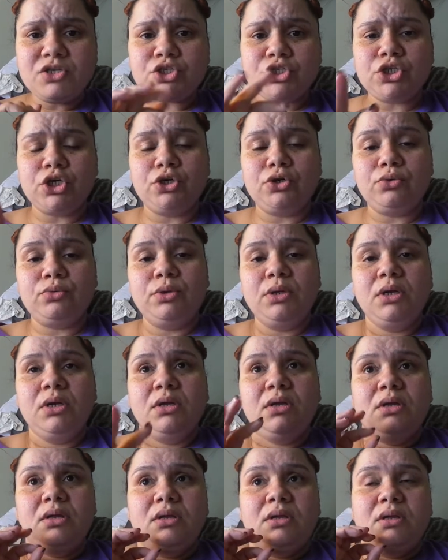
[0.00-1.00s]
So
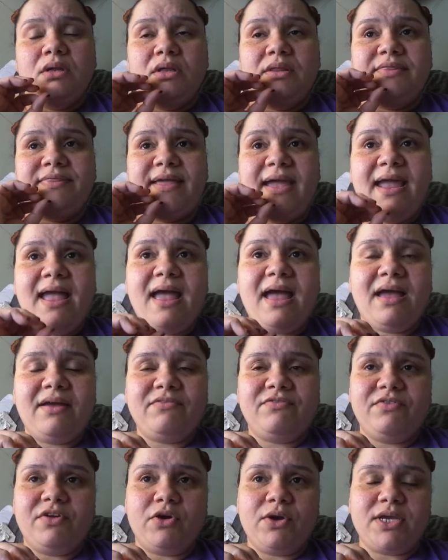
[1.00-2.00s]
they
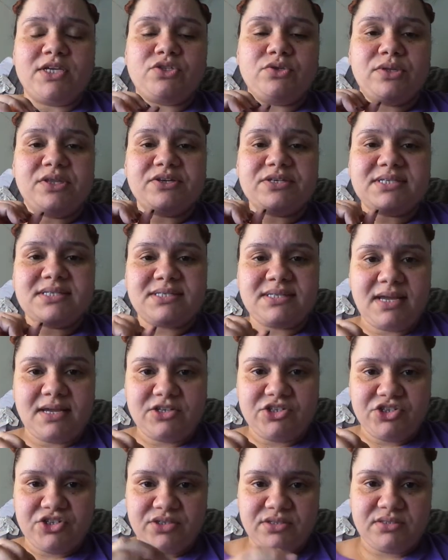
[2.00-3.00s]
have, okay, so there's
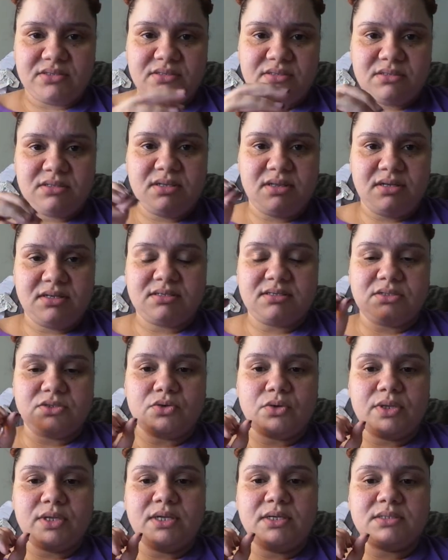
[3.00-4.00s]
stages to this.
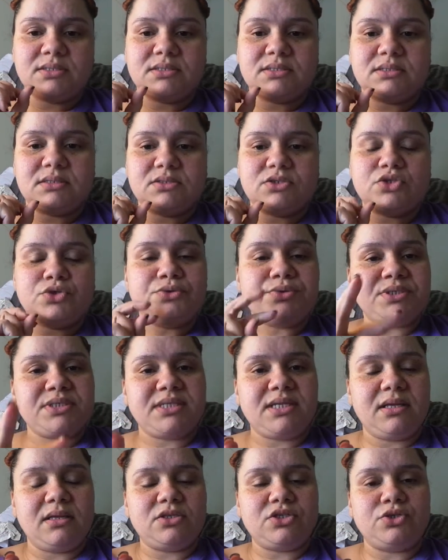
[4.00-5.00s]
So it's two,
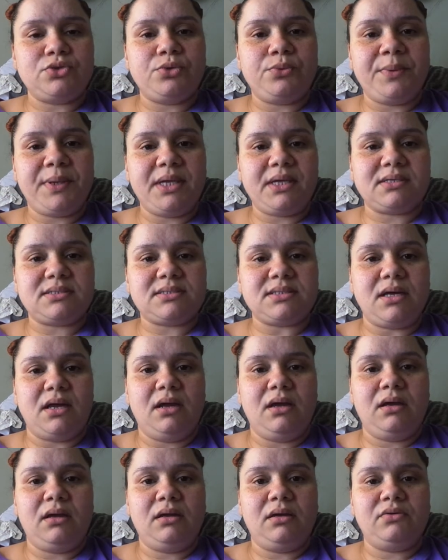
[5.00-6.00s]
two weeks
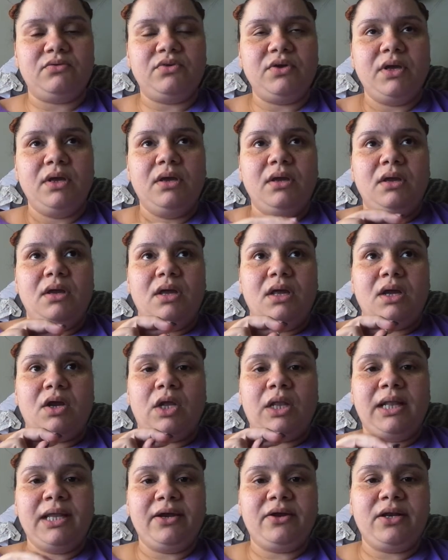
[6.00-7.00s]
of
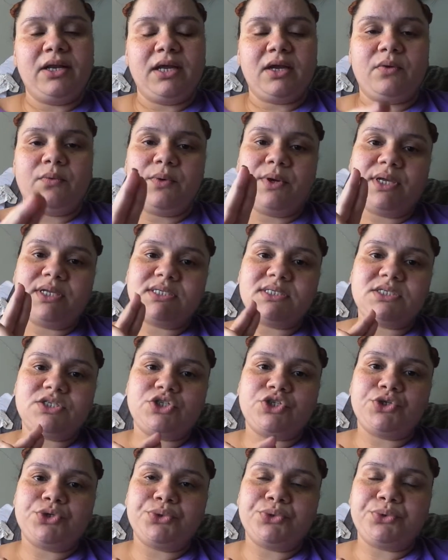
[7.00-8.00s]
clear
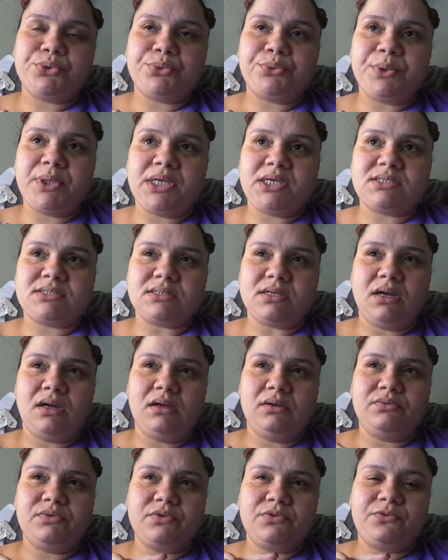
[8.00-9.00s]
liquids, two weeks
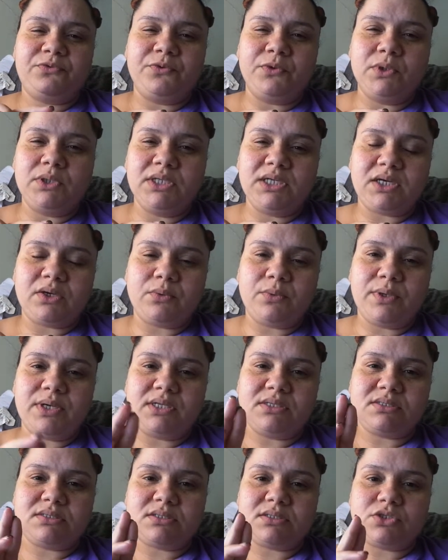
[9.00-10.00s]
of full
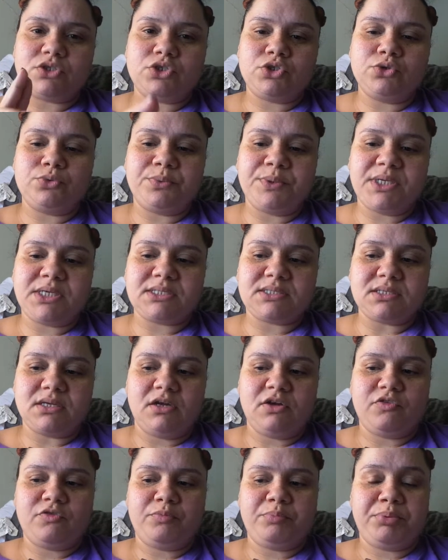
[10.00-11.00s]
liquids, two weeks
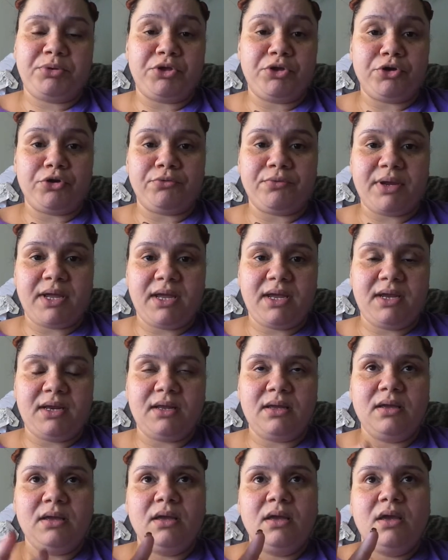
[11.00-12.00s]
of
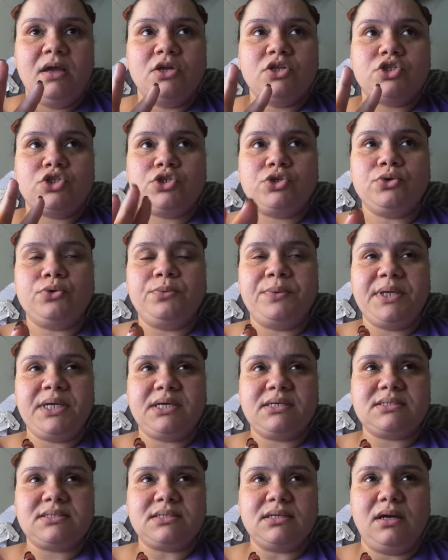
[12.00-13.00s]
pureed, two
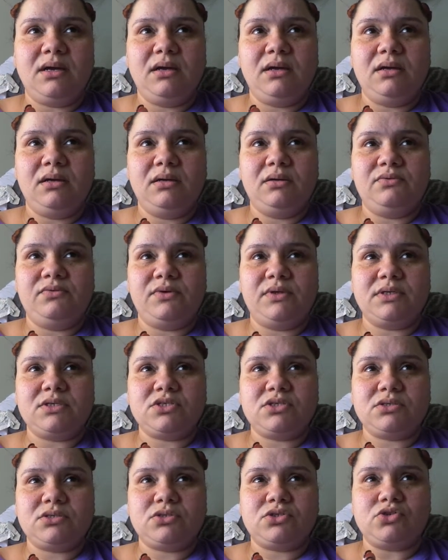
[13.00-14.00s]
weeks of
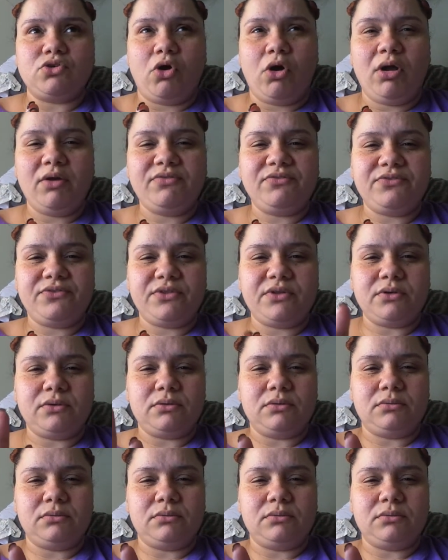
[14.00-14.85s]
soft